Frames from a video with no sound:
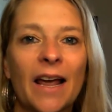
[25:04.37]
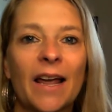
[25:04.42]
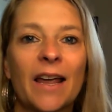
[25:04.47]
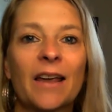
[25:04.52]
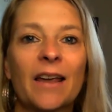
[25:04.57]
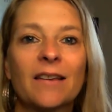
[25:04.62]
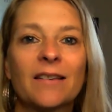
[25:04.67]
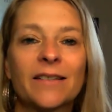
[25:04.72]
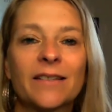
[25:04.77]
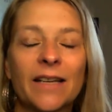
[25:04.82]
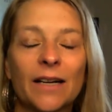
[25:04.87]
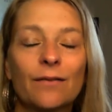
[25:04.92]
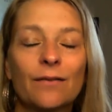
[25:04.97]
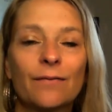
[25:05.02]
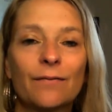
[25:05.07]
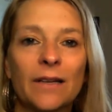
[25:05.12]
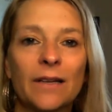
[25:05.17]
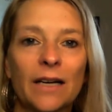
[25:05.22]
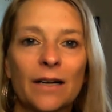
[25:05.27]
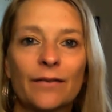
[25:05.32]
a
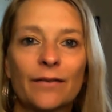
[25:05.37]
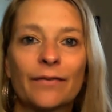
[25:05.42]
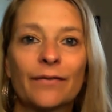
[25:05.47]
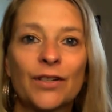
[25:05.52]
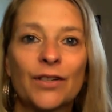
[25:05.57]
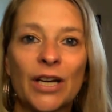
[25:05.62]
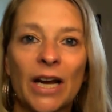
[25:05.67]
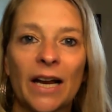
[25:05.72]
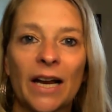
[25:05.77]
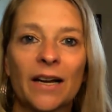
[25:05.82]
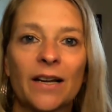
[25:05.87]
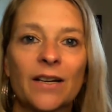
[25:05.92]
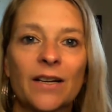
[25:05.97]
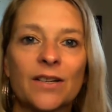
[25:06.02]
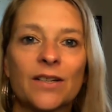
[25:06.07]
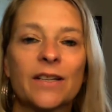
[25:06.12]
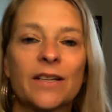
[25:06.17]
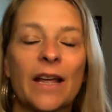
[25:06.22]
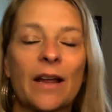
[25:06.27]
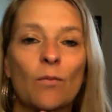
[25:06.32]
self-love
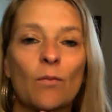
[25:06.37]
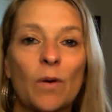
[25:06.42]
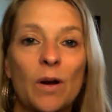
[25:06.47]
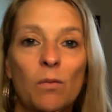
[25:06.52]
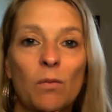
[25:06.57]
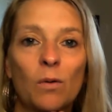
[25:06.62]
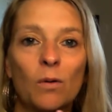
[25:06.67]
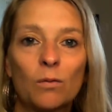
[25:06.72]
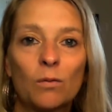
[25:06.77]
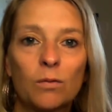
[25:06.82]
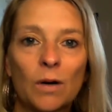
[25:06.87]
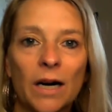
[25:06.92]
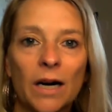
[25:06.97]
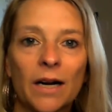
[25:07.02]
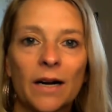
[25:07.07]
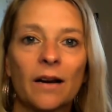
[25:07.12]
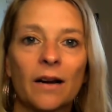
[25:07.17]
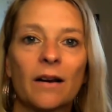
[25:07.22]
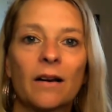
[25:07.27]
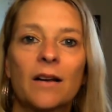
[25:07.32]
challenge that we will
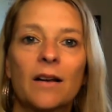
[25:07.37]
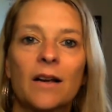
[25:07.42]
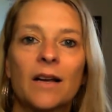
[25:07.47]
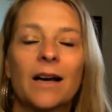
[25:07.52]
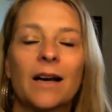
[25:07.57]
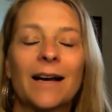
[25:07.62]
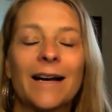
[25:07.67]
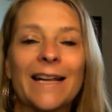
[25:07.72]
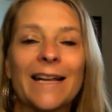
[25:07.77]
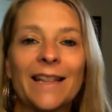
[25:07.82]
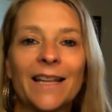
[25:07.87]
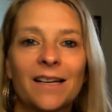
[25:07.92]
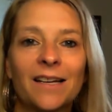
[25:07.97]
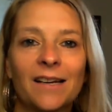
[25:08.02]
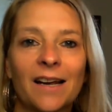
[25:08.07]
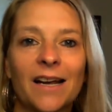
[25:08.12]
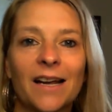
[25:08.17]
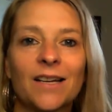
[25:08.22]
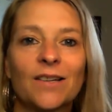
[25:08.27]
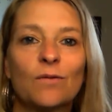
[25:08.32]
run in the
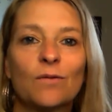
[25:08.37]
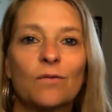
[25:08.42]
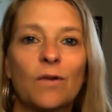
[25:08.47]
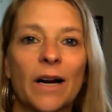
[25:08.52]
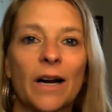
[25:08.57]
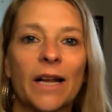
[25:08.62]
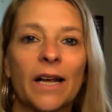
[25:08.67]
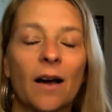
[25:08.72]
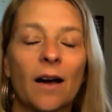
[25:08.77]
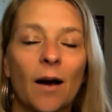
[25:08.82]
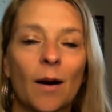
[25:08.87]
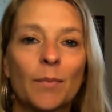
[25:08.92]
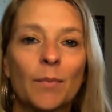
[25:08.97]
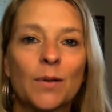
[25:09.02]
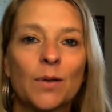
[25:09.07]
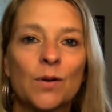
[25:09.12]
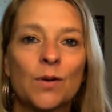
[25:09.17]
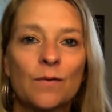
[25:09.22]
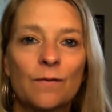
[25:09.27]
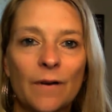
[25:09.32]
days running
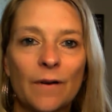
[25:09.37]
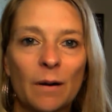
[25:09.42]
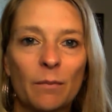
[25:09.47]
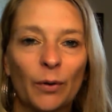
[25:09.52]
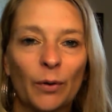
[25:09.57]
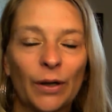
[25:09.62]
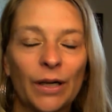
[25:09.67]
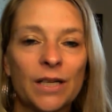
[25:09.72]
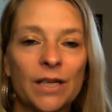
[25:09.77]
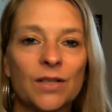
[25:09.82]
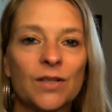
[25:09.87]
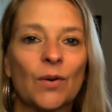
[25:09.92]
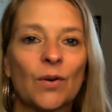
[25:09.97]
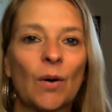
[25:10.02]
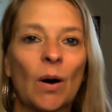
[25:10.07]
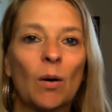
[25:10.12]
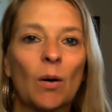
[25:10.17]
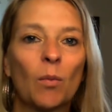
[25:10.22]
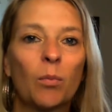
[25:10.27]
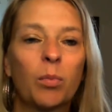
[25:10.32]
up to February.
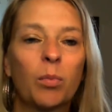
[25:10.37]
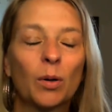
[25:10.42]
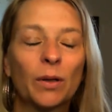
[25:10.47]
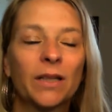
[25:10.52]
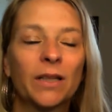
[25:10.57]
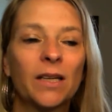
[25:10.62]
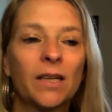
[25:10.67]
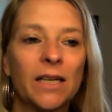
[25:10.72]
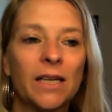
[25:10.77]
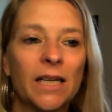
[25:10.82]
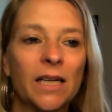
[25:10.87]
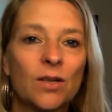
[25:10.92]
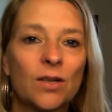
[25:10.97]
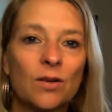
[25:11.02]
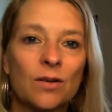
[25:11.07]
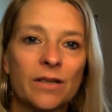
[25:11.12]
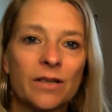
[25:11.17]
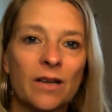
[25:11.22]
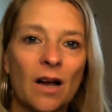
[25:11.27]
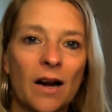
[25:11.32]
So I'll put the link
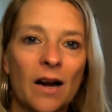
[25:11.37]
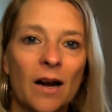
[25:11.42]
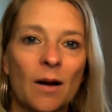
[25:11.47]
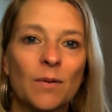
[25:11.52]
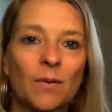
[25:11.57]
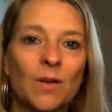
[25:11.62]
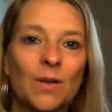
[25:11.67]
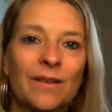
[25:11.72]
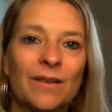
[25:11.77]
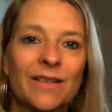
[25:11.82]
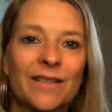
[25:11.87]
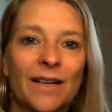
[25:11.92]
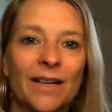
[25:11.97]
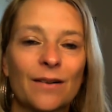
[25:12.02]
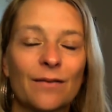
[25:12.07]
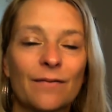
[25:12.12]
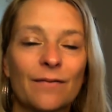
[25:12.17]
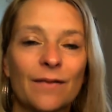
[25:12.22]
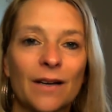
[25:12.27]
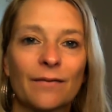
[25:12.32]
to sign up to the
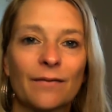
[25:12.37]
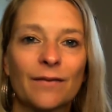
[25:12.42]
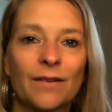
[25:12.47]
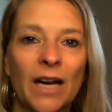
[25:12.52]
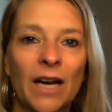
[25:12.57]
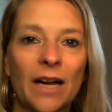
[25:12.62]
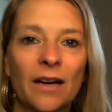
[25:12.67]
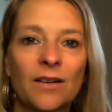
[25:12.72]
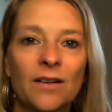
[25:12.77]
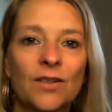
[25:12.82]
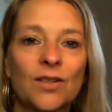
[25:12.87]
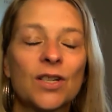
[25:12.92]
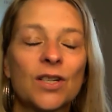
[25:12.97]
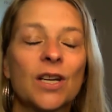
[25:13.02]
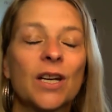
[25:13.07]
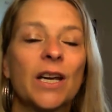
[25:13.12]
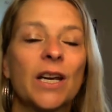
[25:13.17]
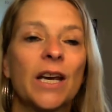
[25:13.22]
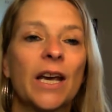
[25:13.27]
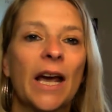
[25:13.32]
self-love
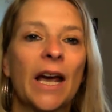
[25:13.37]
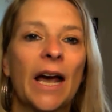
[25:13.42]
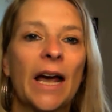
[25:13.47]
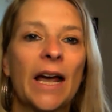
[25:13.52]
challenge.